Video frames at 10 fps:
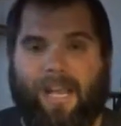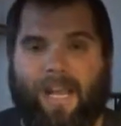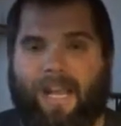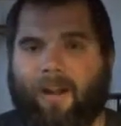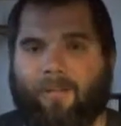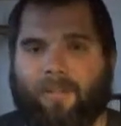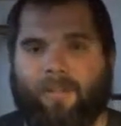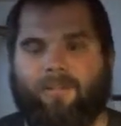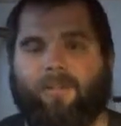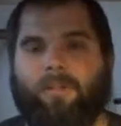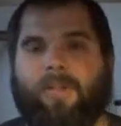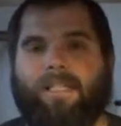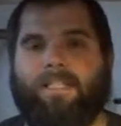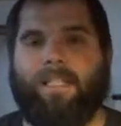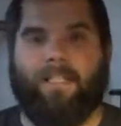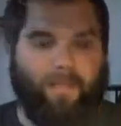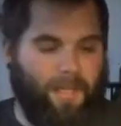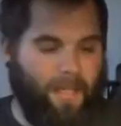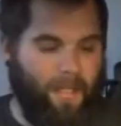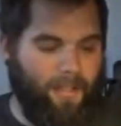And I don't think this really makes sense
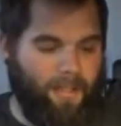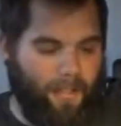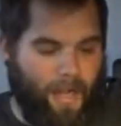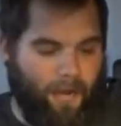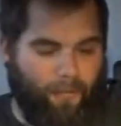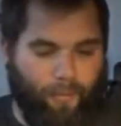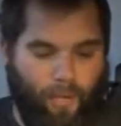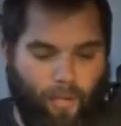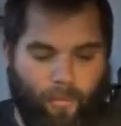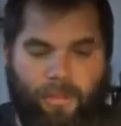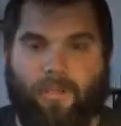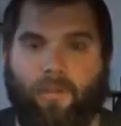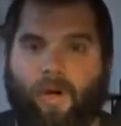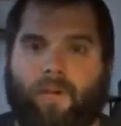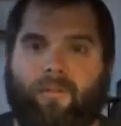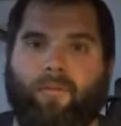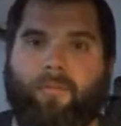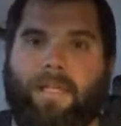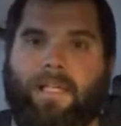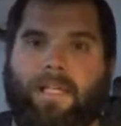because, after all, we do hunt
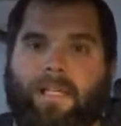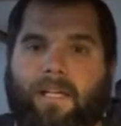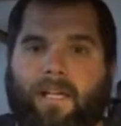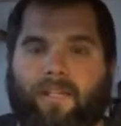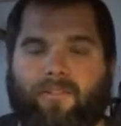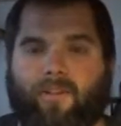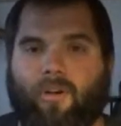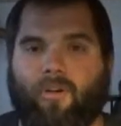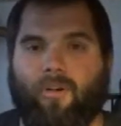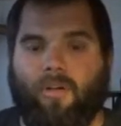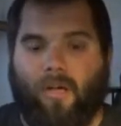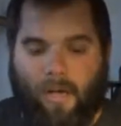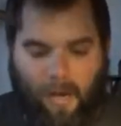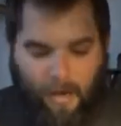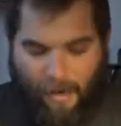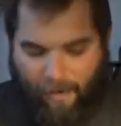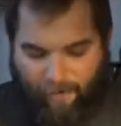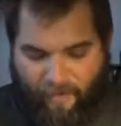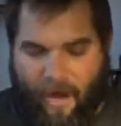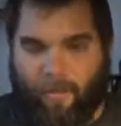for meat. And so
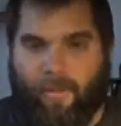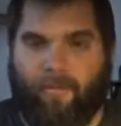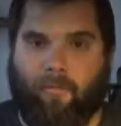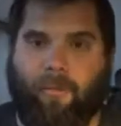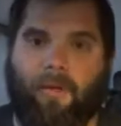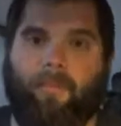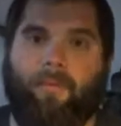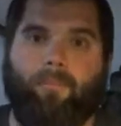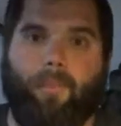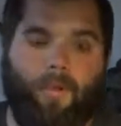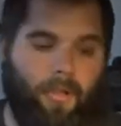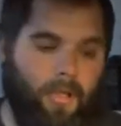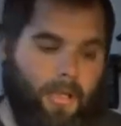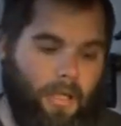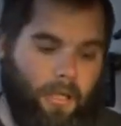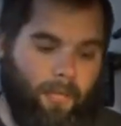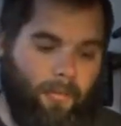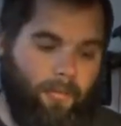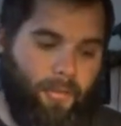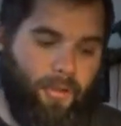I'm fine with everybody putting
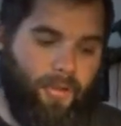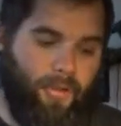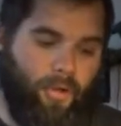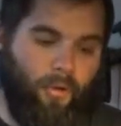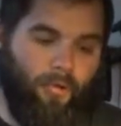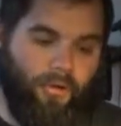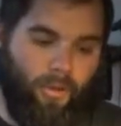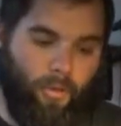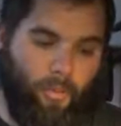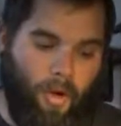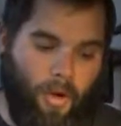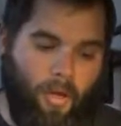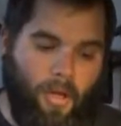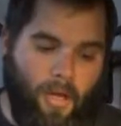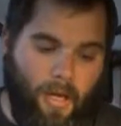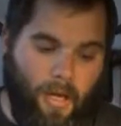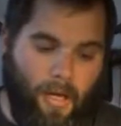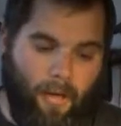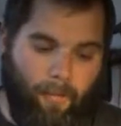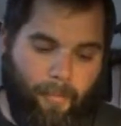their trophies on the wall,
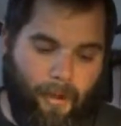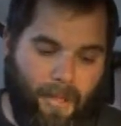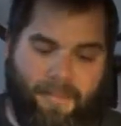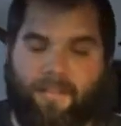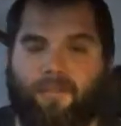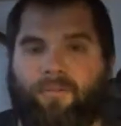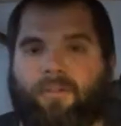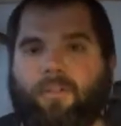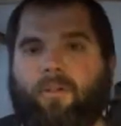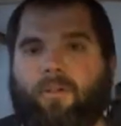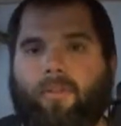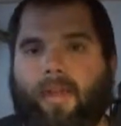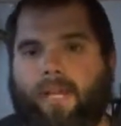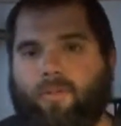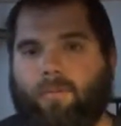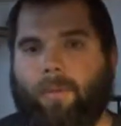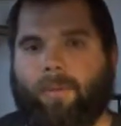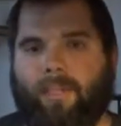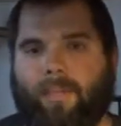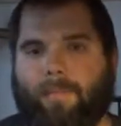but I still feel that I should be
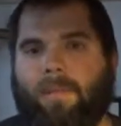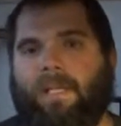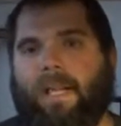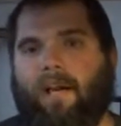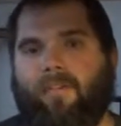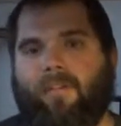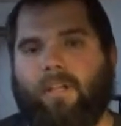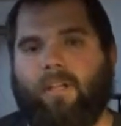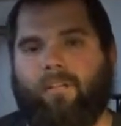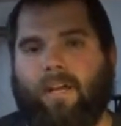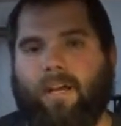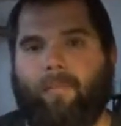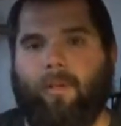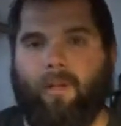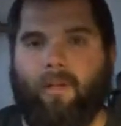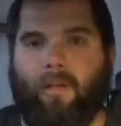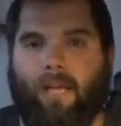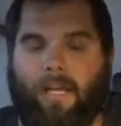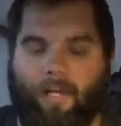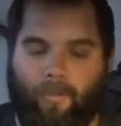able to get the meat out of it if I am gonna
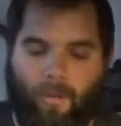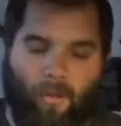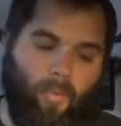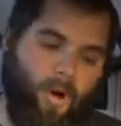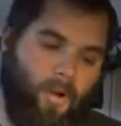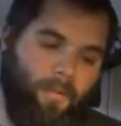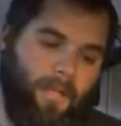hang it up on the wall.